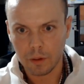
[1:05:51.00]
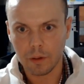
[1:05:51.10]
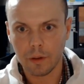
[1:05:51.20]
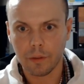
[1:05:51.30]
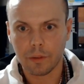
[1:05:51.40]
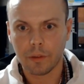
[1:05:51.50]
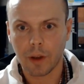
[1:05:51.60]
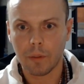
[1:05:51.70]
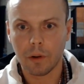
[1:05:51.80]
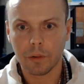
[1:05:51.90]
as time
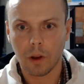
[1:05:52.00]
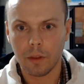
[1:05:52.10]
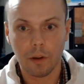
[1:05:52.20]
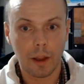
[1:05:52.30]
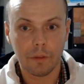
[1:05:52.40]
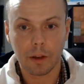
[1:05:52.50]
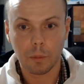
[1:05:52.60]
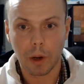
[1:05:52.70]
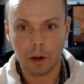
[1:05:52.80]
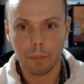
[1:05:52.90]
goes on, their life gets
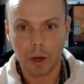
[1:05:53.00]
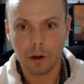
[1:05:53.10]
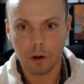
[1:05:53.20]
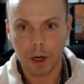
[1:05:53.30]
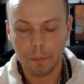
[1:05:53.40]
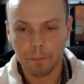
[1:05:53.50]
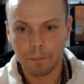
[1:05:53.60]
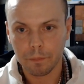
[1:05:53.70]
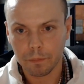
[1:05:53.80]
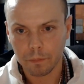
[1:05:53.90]
better and better, right?
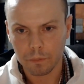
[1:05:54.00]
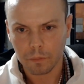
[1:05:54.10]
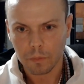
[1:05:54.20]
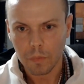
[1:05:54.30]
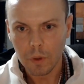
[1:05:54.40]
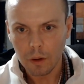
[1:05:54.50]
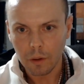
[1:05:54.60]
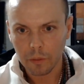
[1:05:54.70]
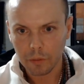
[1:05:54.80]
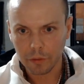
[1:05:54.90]

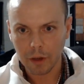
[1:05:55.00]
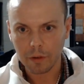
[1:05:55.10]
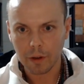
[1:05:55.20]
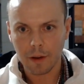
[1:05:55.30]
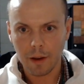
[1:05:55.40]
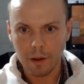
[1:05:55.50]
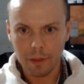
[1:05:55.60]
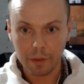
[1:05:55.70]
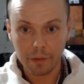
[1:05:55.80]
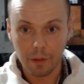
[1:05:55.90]
So essentially,
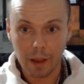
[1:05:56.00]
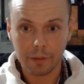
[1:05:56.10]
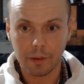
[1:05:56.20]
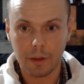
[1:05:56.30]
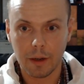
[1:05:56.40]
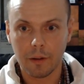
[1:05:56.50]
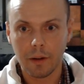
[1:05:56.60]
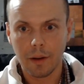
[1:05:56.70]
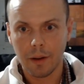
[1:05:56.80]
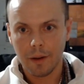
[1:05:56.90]
that's a lesson,
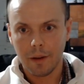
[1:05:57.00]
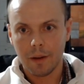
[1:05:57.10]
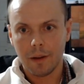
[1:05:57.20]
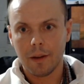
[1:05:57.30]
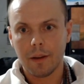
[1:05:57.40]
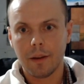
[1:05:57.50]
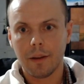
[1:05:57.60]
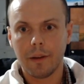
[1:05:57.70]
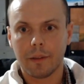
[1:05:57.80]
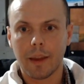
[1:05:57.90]

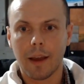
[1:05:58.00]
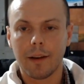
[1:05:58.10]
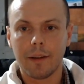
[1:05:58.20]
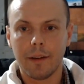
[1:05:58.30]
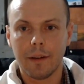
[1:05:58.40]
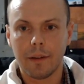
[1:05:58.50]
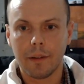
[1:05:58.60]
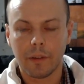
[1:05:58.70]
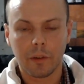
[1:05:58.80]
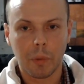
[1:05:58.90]
is that, it's
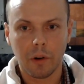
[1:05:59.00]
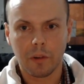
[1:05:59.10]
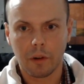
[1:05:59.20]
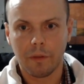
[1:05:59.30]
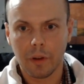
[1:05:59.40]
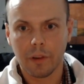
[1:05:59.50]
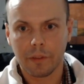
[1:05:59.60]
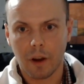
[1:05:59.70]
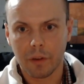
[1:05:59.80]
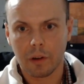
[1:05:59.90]
a spiritual and
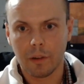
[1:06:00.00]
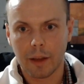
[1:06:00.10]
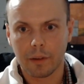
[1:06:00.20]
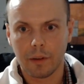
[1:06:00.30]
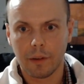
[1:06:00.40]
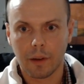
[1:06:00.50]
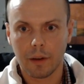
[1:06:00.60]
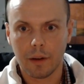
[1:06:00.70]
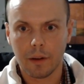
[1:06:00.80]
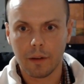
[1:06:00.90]
philosophical lesson. It's that,
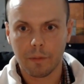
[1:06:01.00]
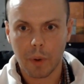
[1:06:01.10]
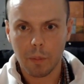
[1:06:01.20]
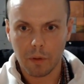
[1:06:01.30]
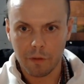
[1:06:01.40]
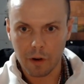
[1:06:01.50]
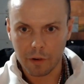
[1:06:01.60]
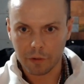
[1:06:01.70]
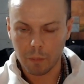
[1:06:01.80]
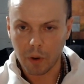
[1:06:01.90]
if people focus
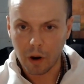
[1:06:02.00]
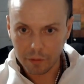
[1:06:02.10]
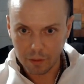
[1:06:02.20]
on positive